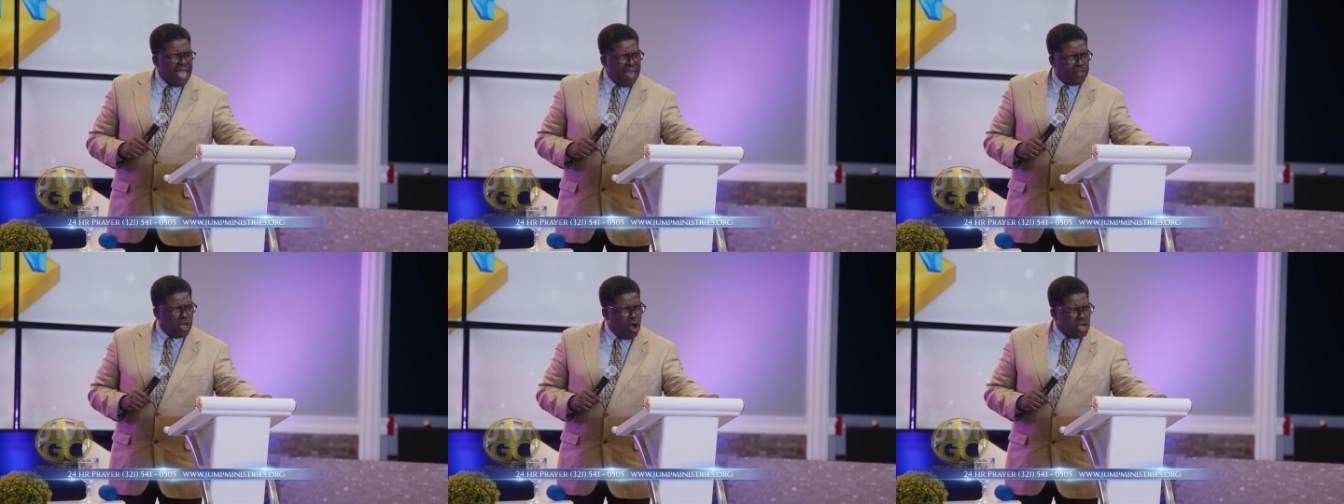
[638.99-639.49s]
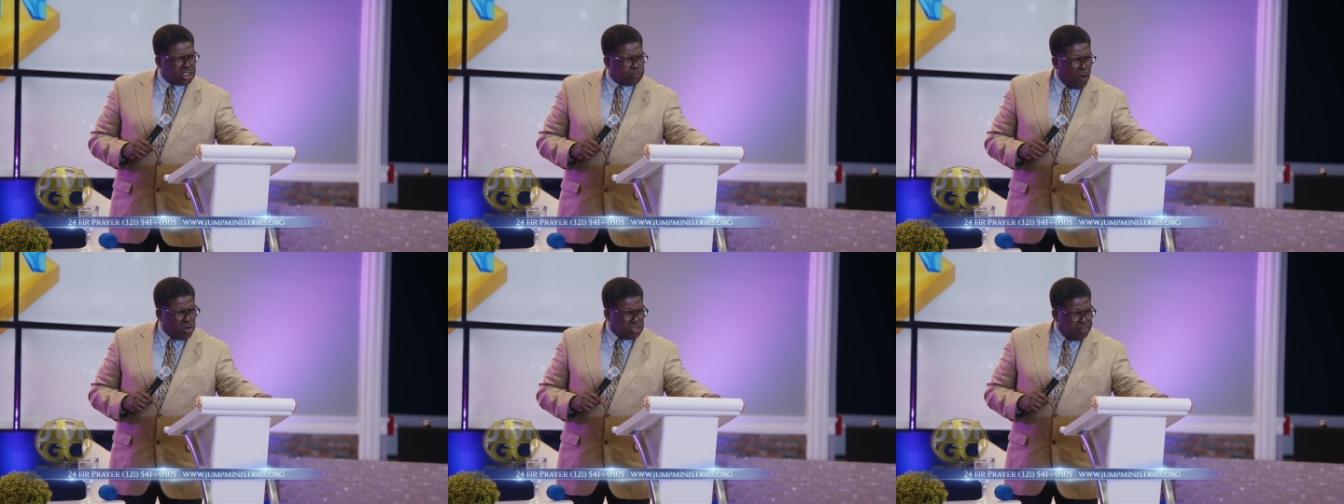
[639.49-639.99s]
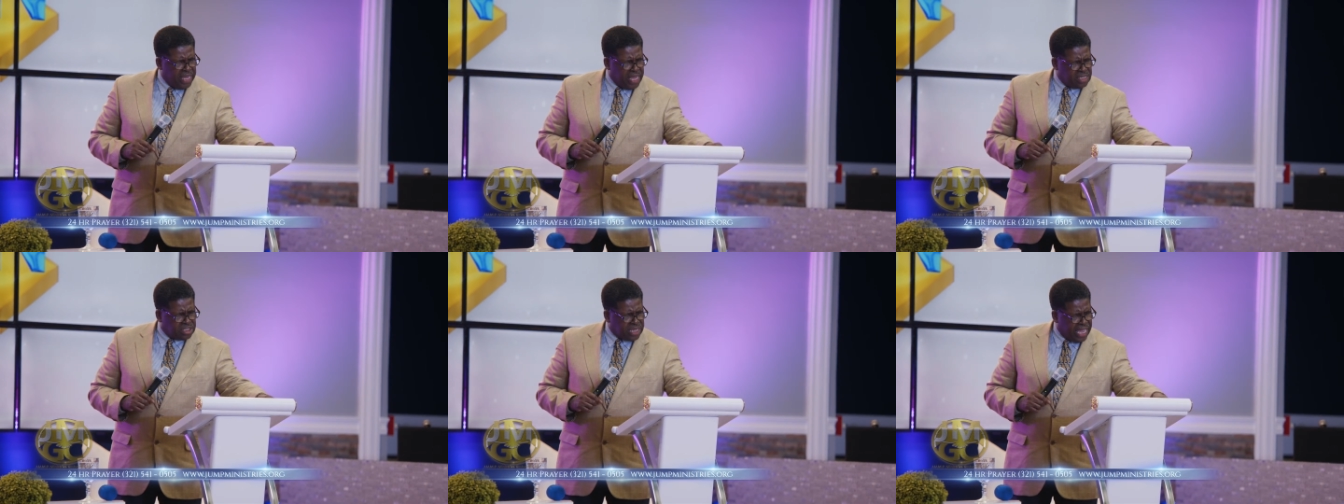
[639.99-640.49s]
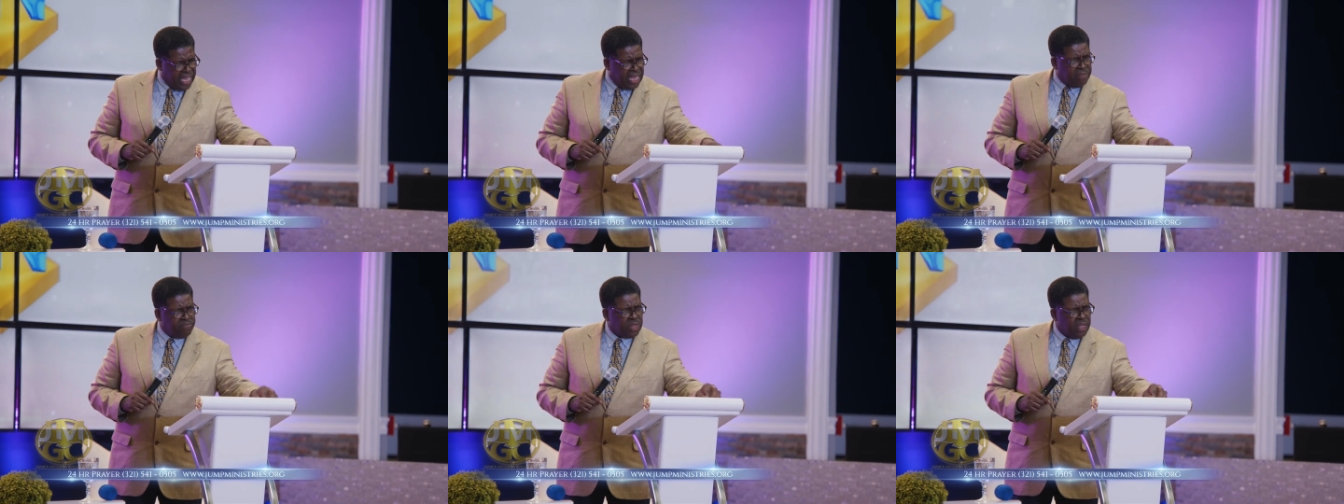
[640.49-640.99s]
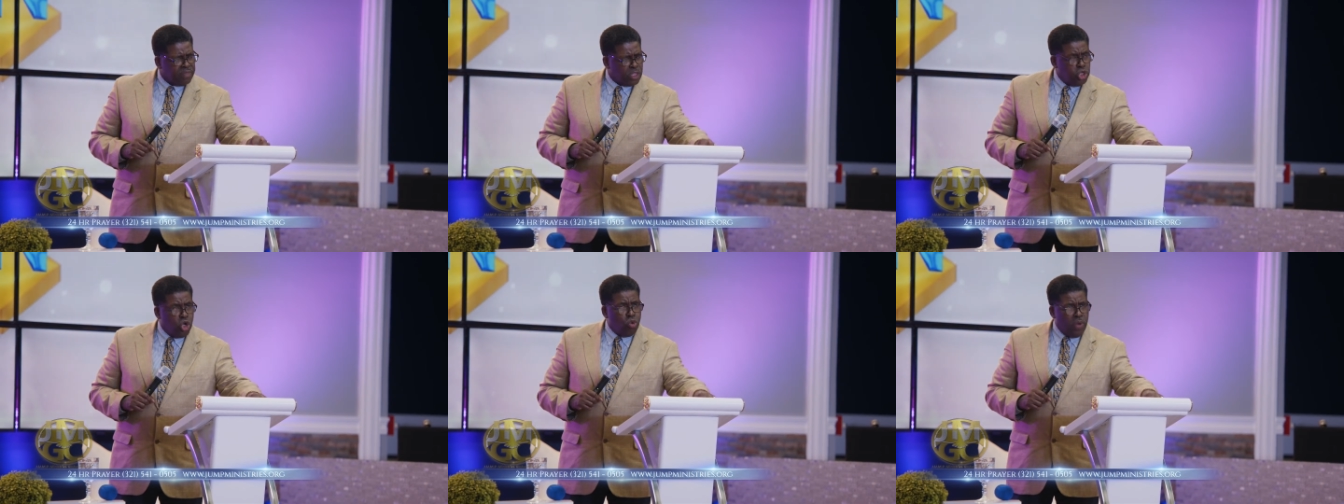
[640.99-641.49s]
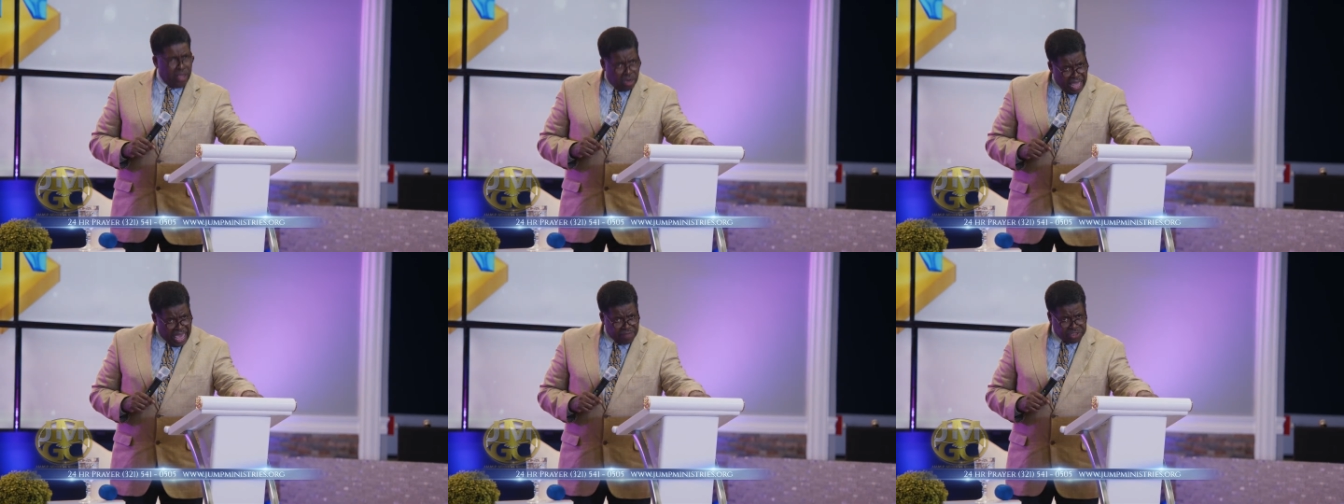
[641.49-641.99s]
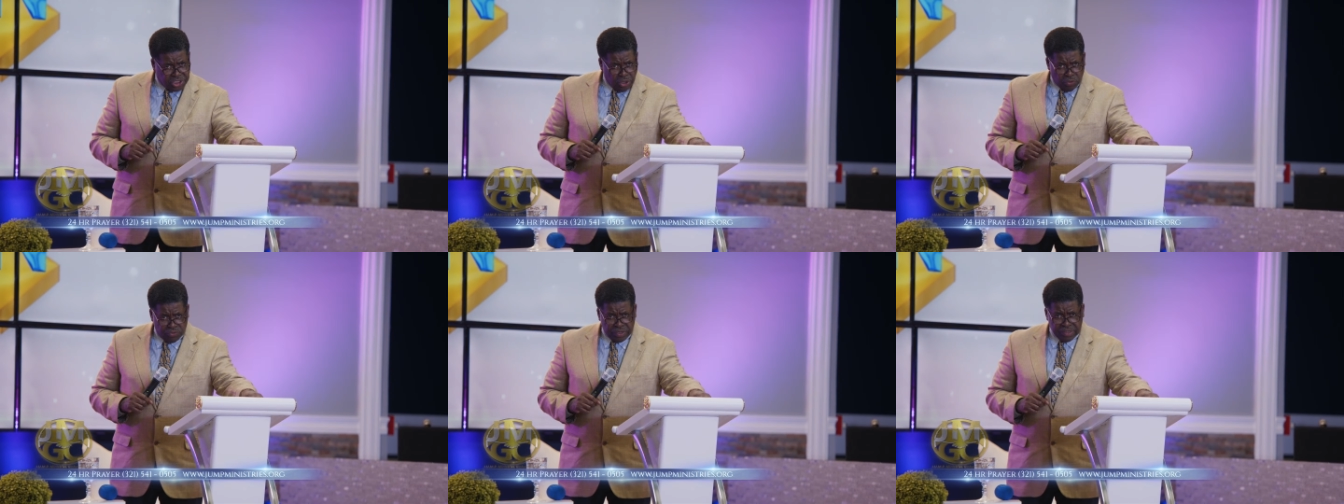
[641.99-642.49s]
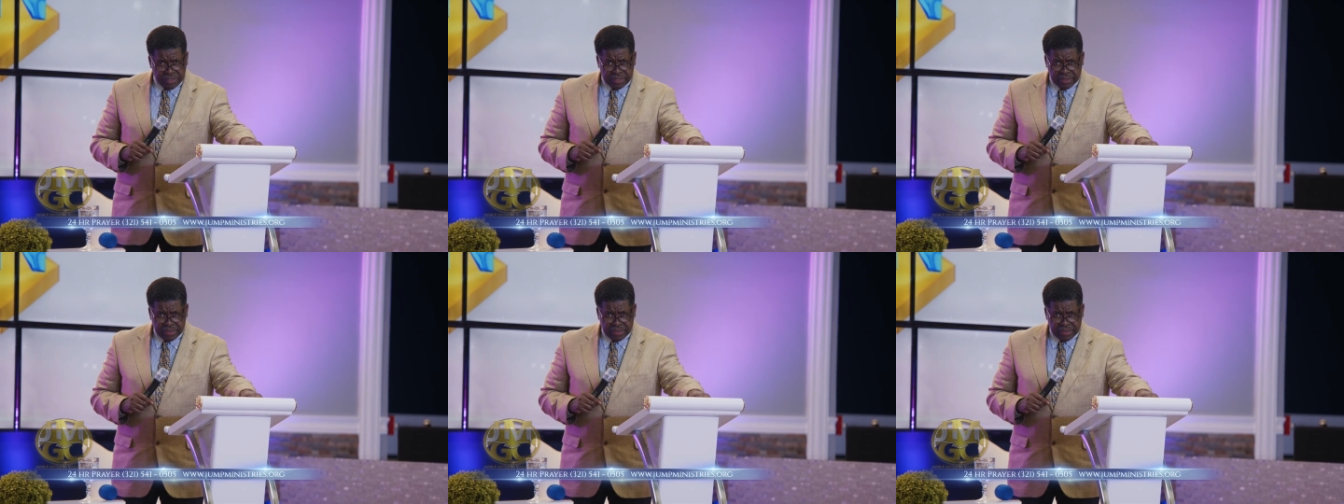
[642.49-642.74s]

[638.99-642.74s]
and the Lord spoke to me and said, You will have children.